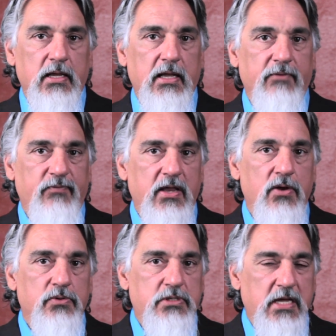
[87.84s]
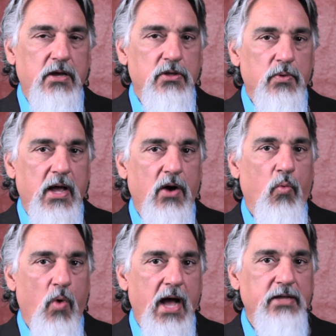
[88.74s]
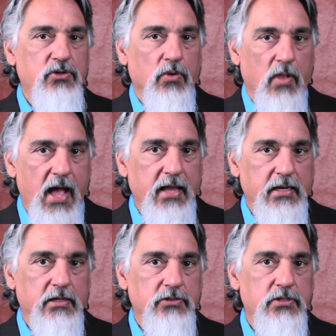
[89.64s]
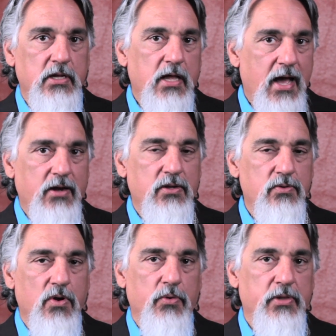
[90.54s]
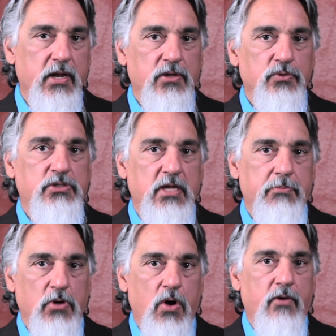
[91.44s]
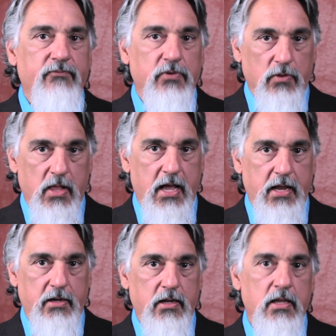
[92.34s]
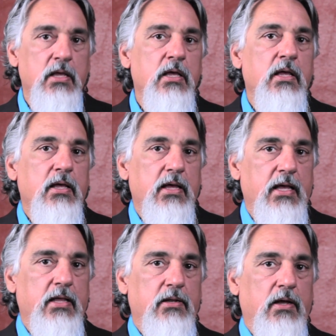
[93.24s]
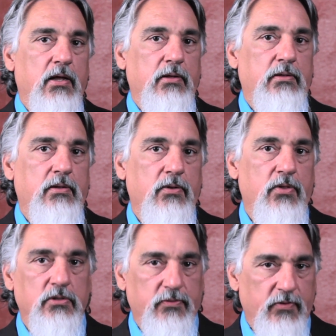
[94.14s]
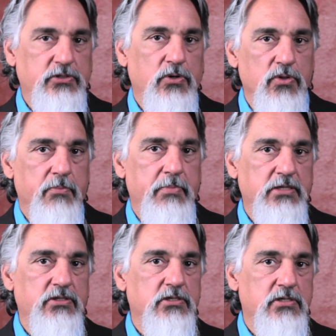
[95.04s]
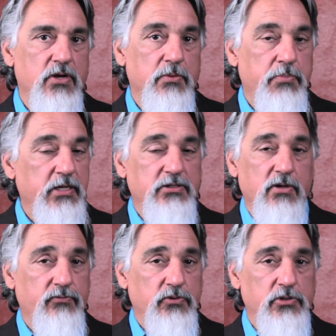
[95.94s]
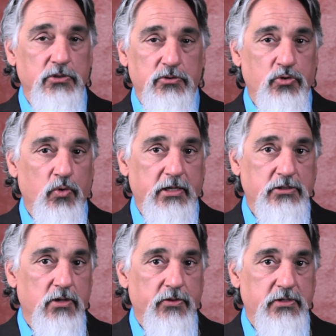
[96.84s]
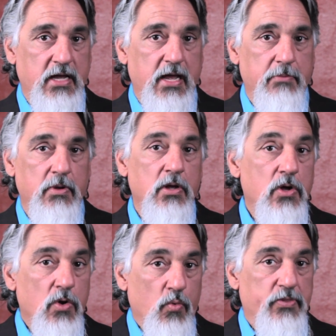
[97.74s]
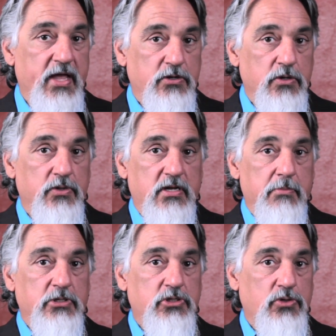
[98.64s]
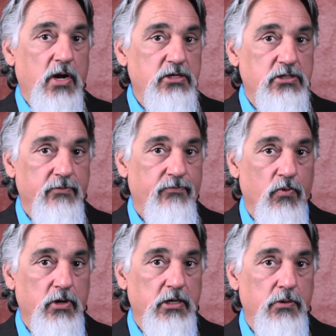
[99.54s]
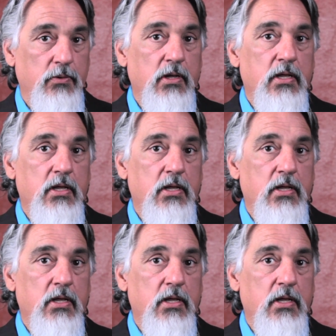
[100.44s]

If they don't tell you how wide your line is, how do you know whether or not you stepped off your line? And those of us that are in the business know that police officers use tricks all the time. When they do the demonstration for you,